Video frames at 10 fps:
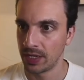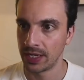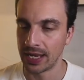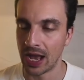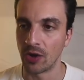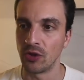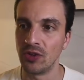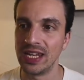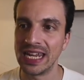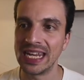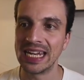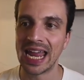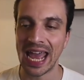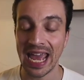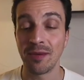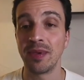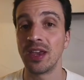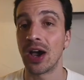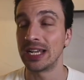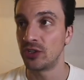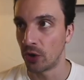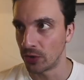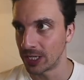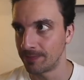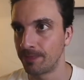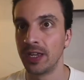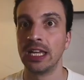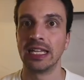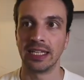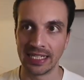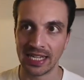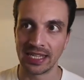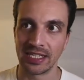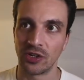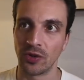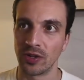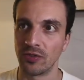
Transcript: Now you need an API token. Let's get the token